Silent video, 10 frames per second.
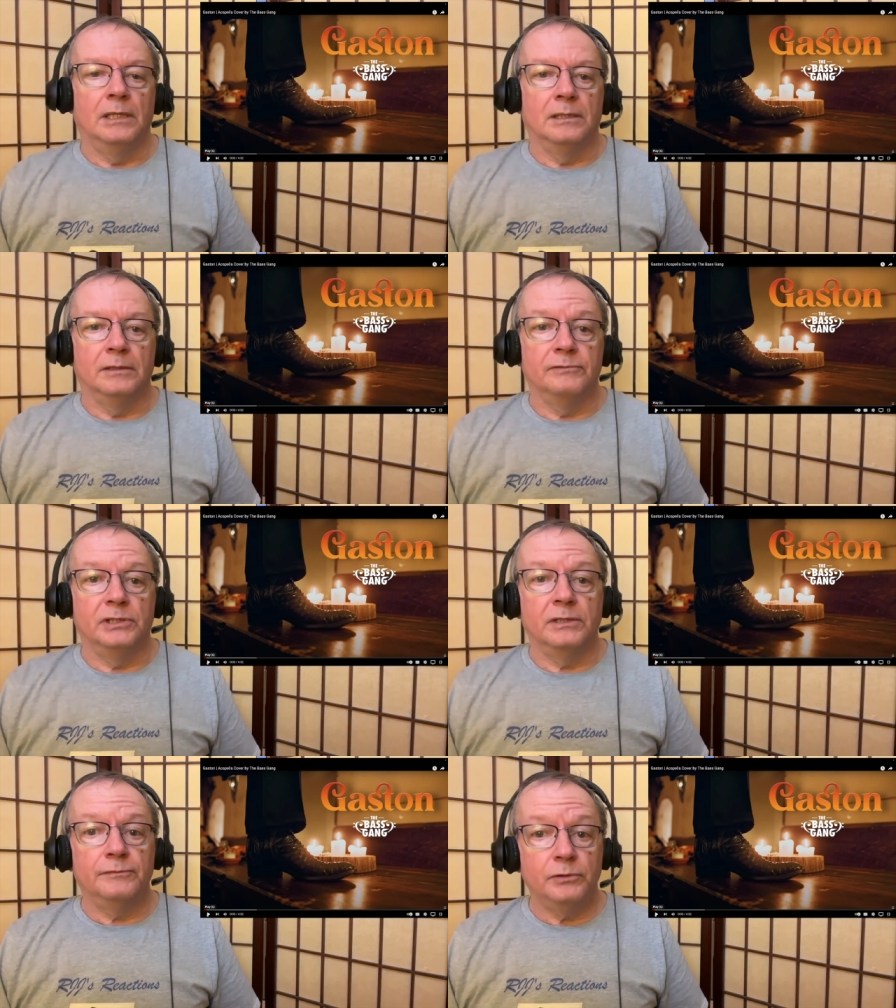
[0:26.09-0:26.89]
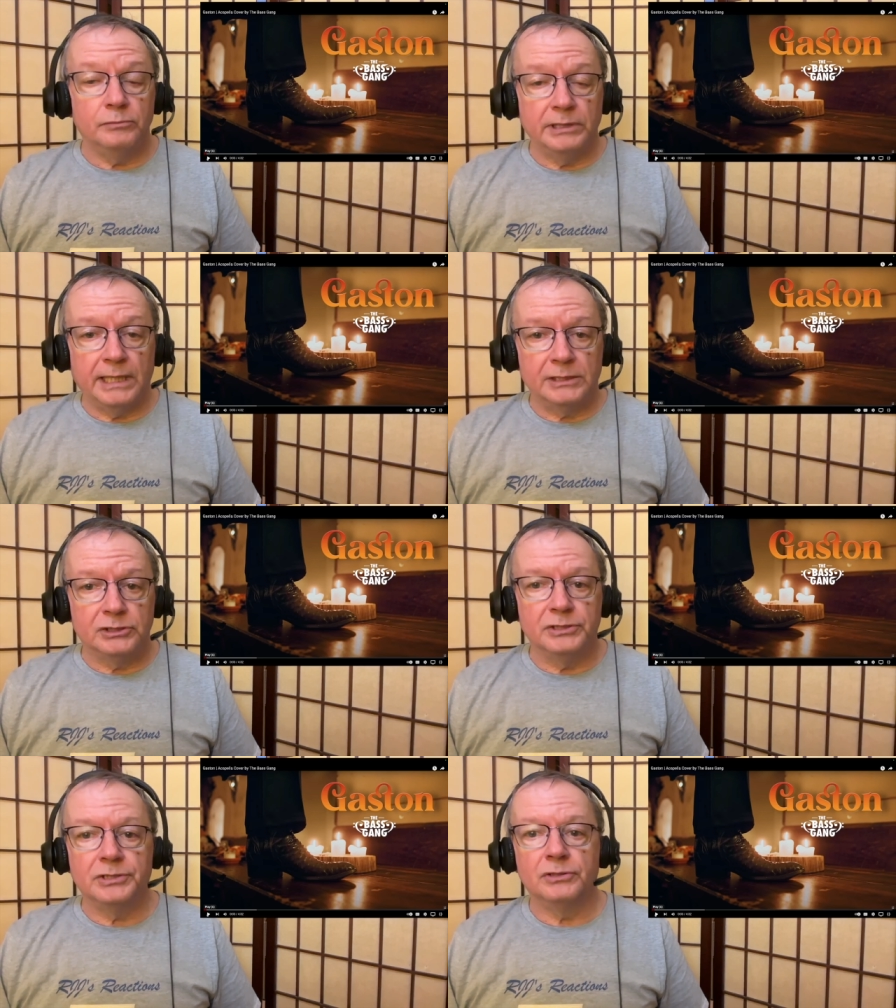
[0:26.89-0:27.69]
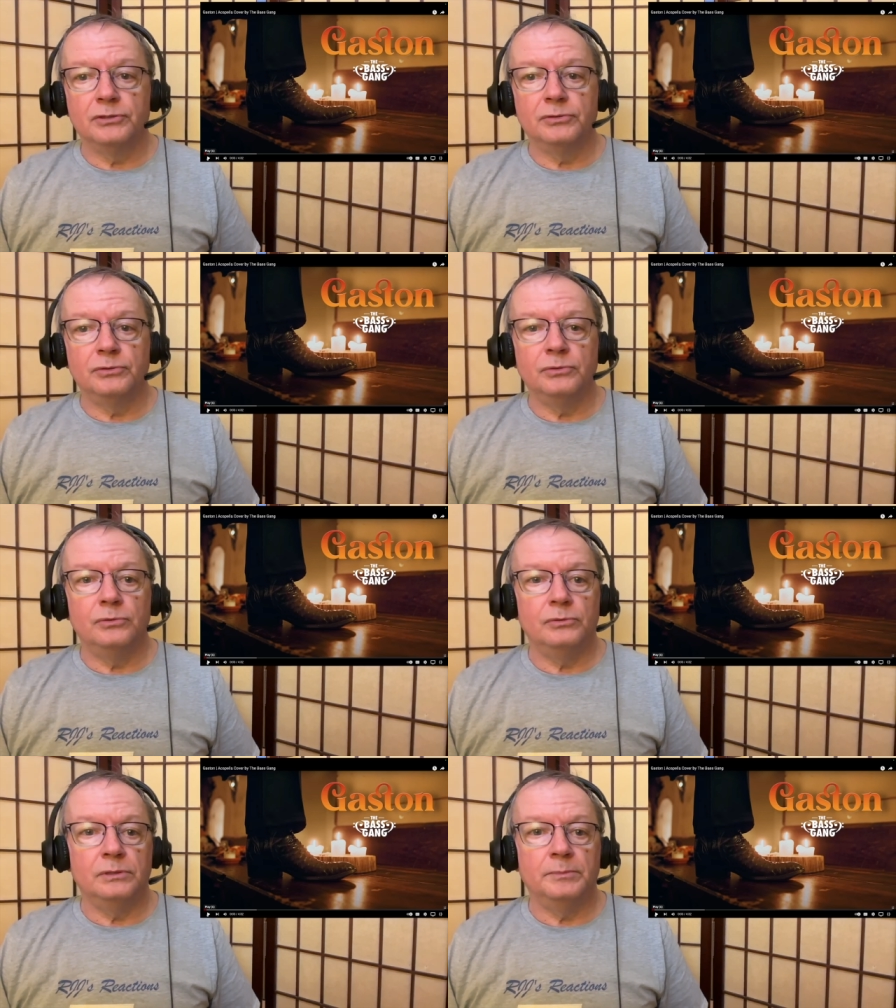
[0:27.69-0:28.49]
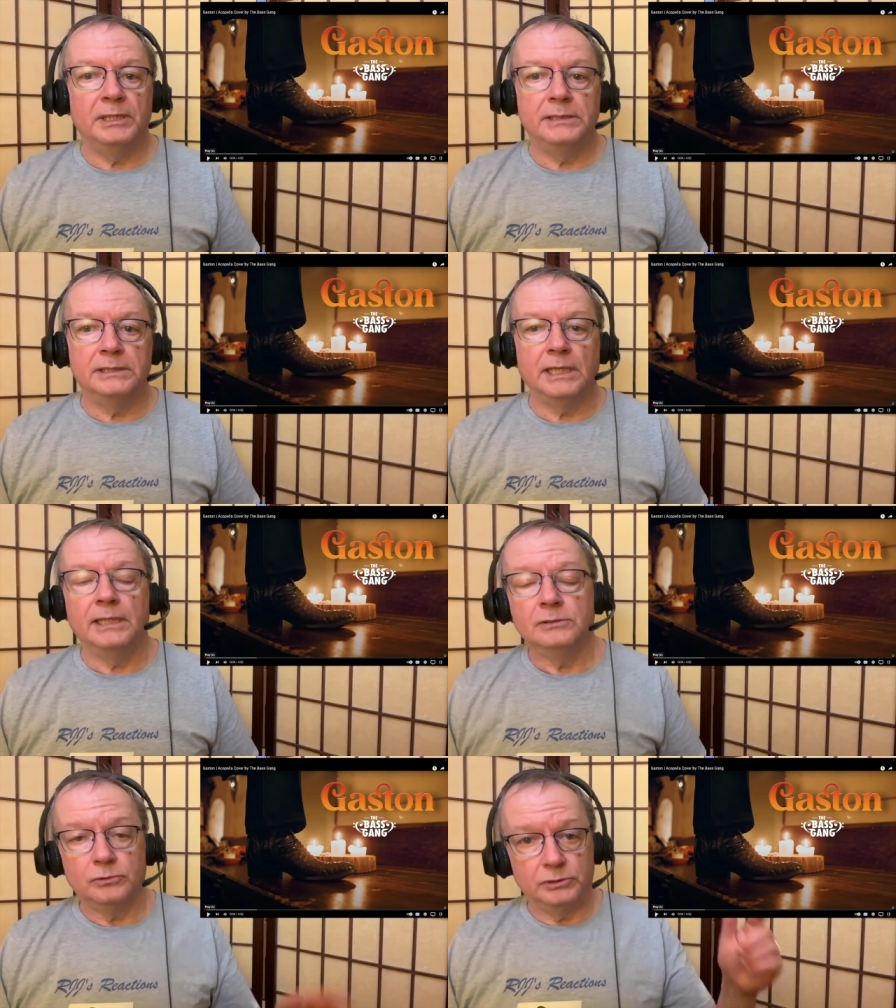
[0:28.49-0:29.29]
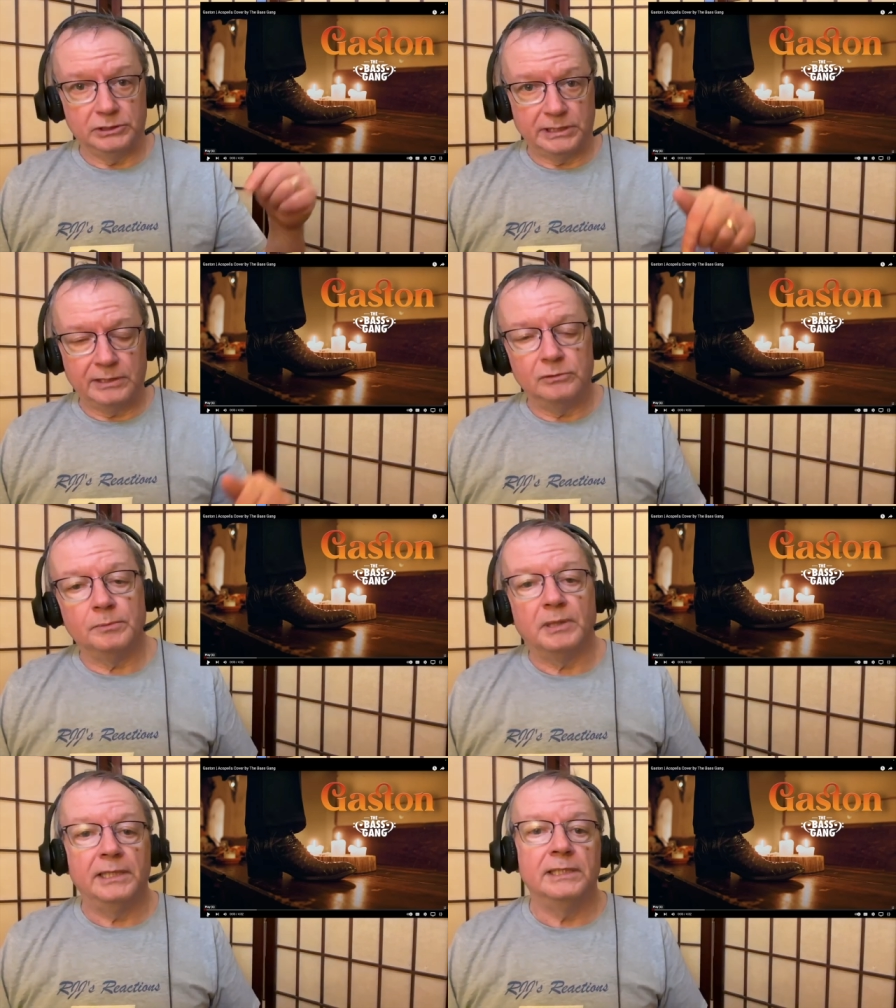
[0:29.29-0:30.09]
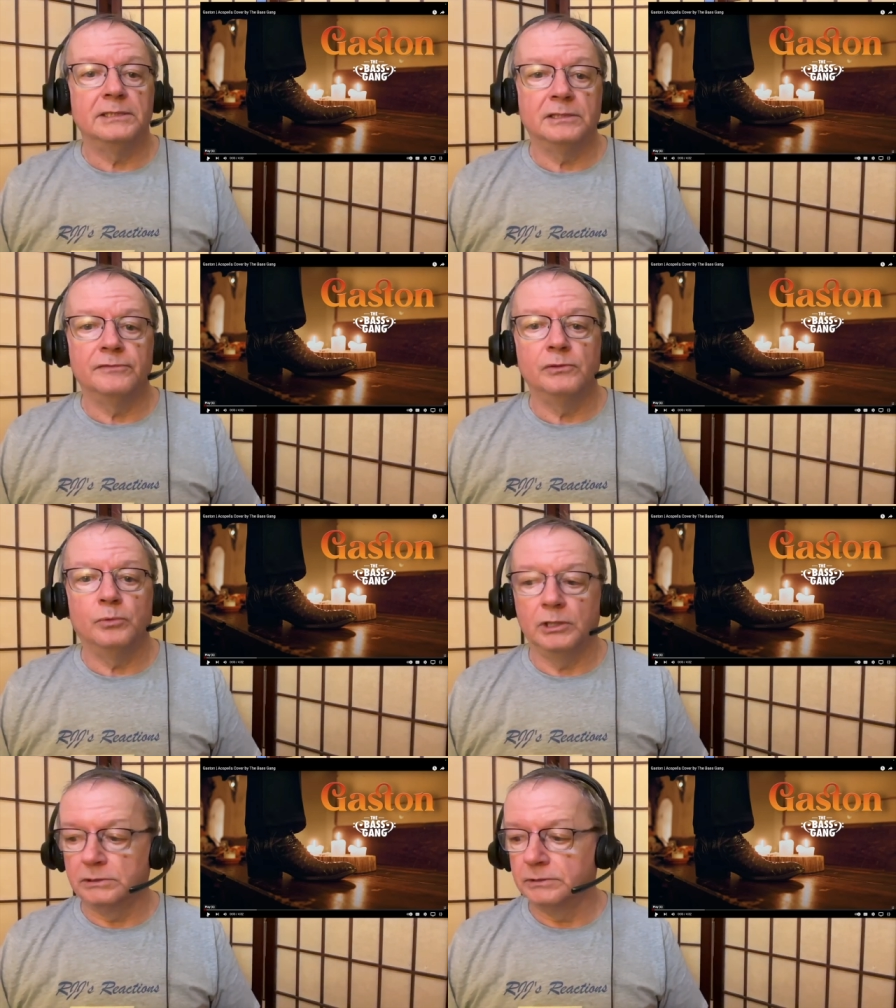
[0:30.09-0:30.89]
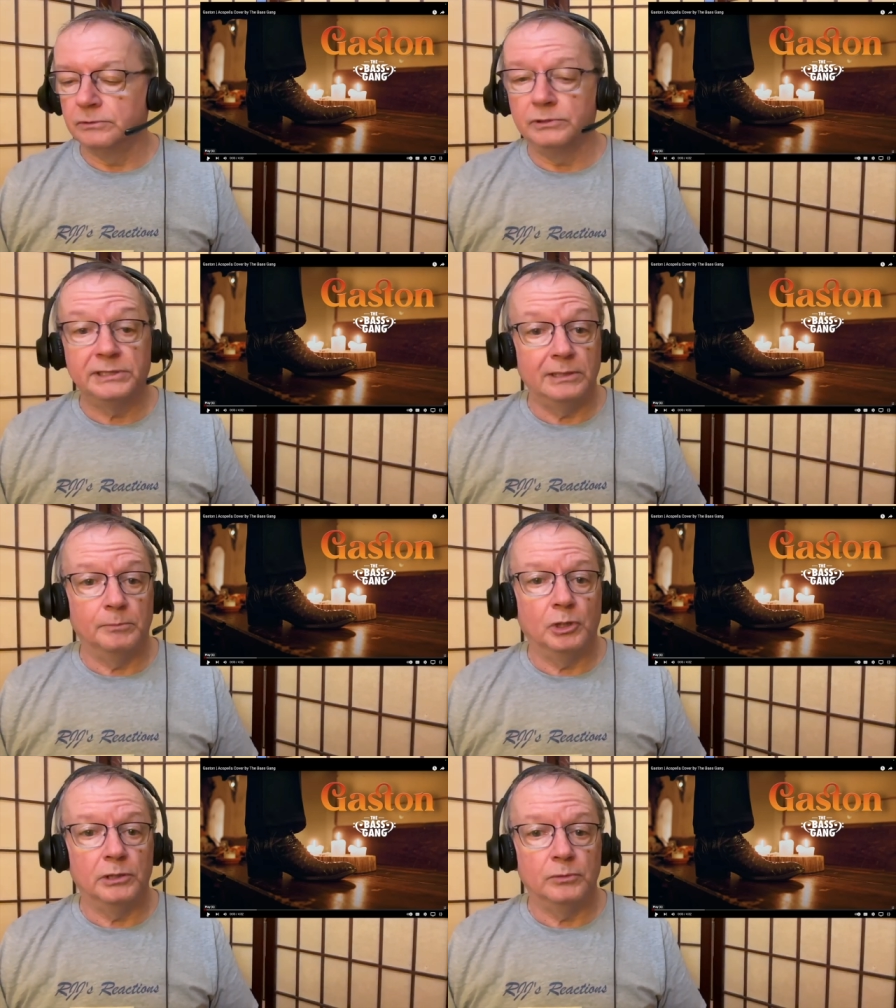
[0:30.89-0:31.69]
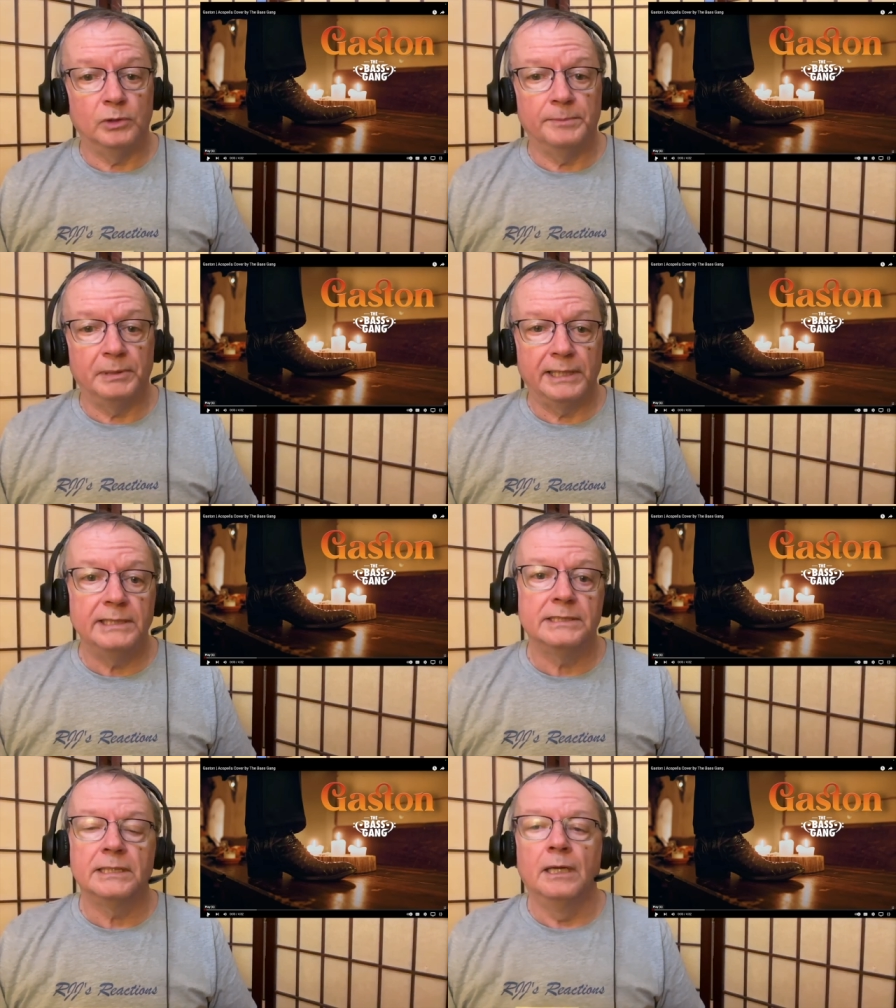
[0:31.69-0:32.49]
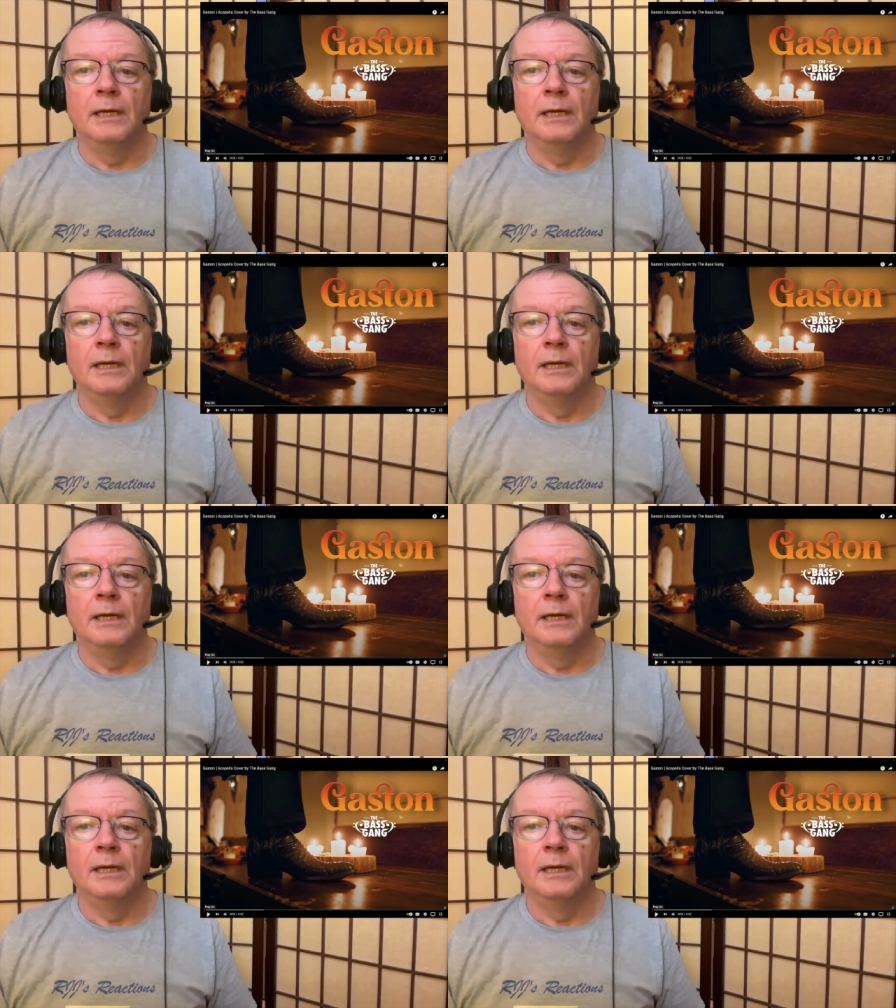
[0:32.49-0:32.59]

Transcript: I've done a few reactions to the bass gang so you can check out the playlist if you want to see them all in one place.